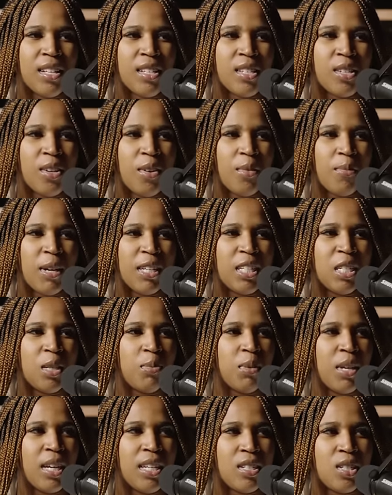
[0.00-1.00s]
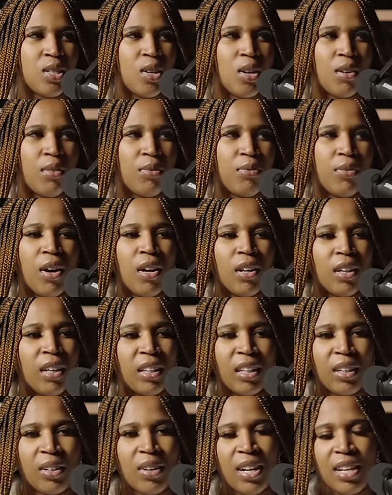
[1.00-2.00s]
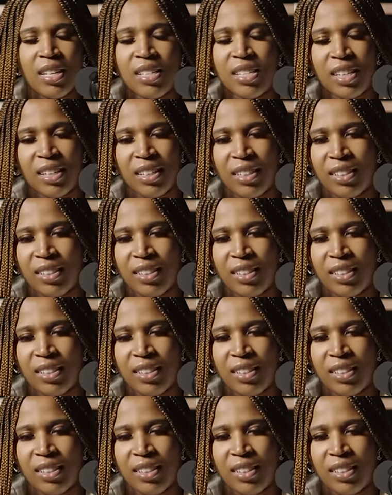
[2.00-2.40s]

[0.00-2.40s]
And so my GPA just started falling like crazy.